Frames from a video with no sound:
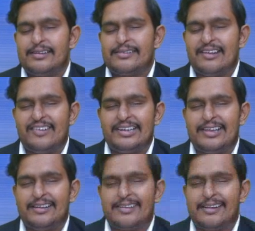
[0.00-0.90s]

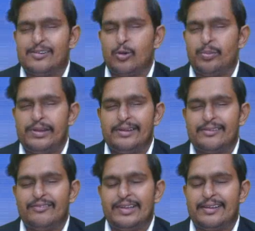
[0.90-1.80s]
76 rupees,
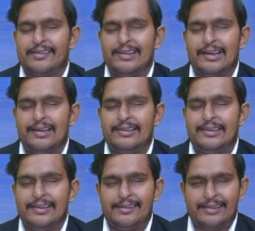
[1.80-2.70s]
which is the
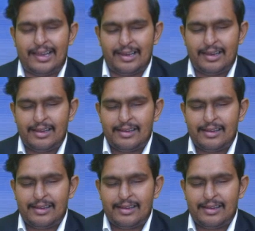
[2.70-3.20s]
initial